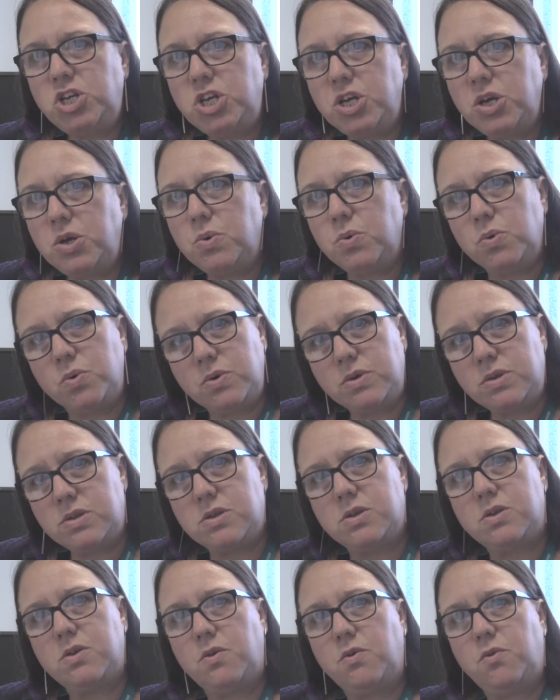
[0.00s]

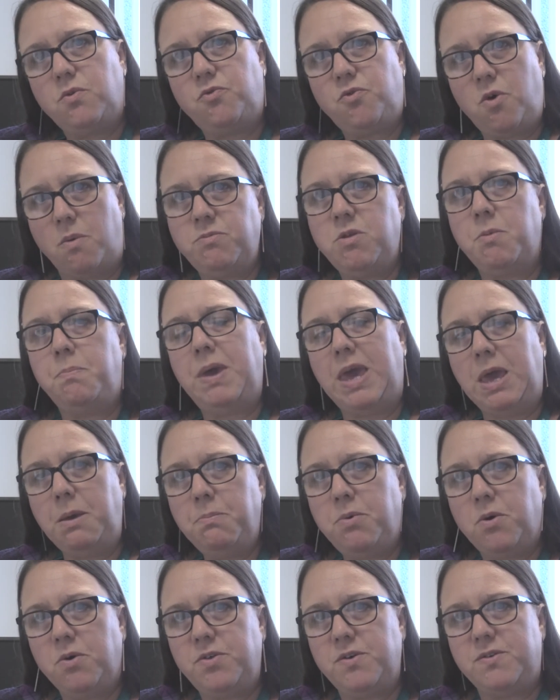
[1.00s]
choose from the
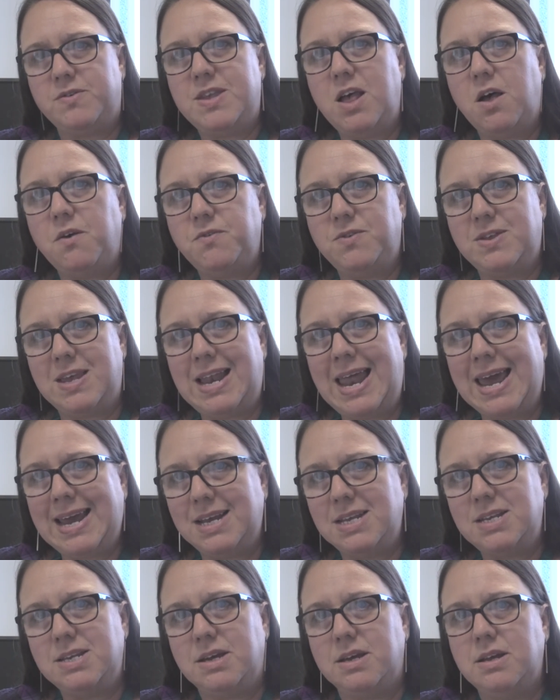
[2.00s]
people that
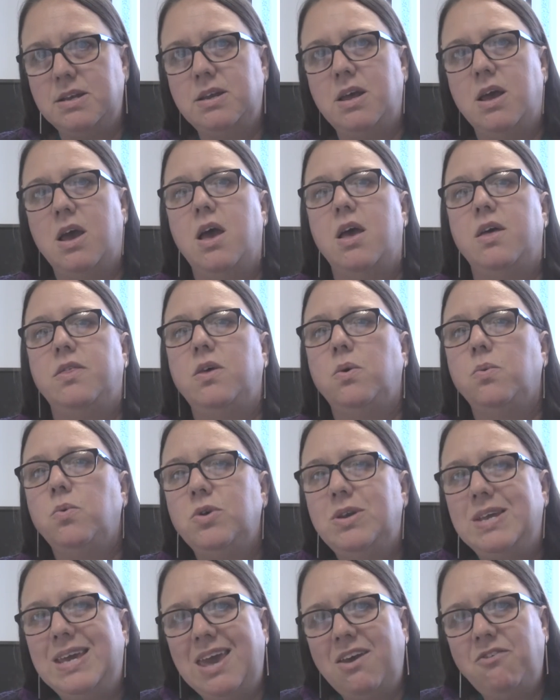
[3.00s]
self-selected that
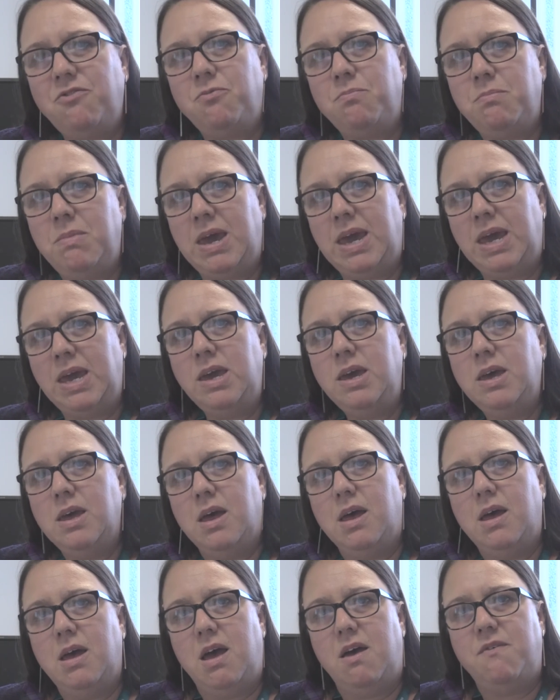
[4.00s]
would give me
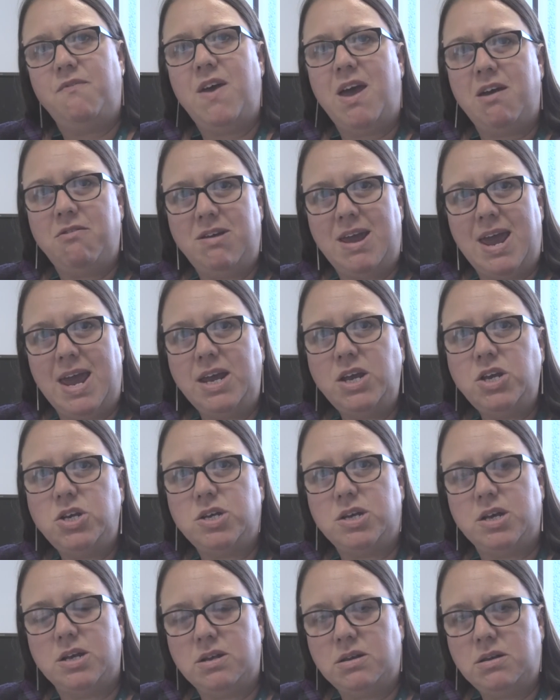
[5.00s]
a
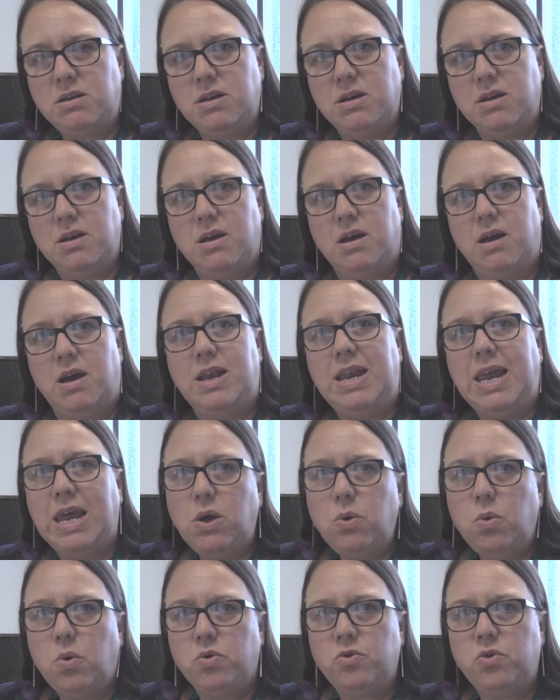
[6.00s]
variation, an
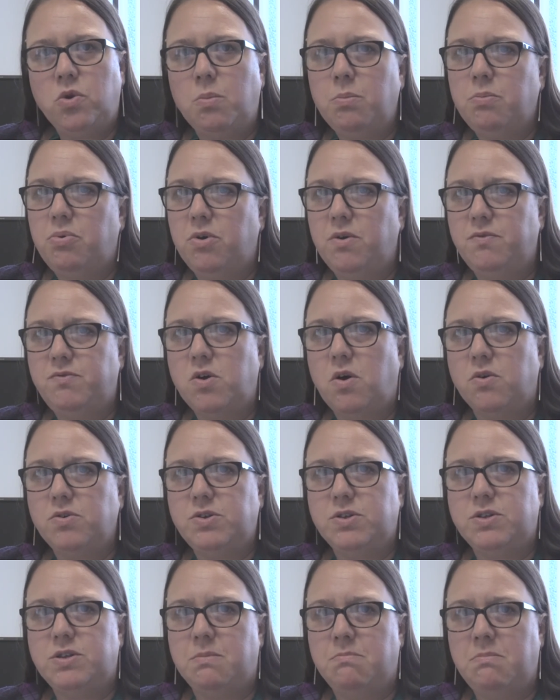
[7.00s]
equal number of
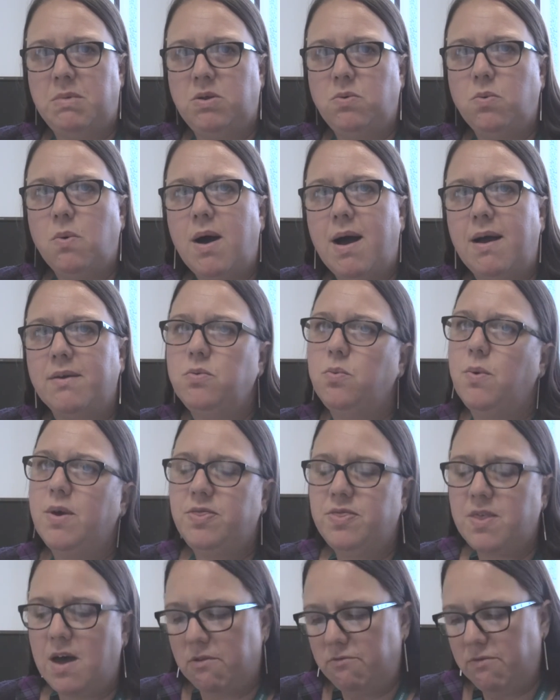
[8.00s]
doctors and midwives
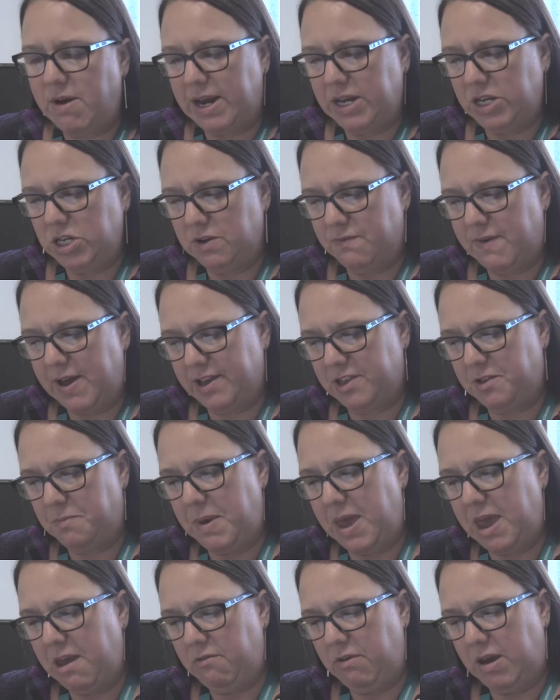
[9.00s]
with that range of
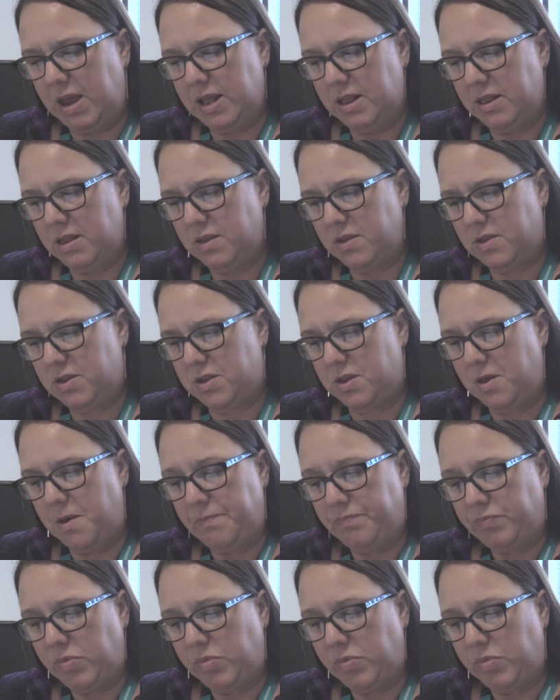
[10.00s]
experience.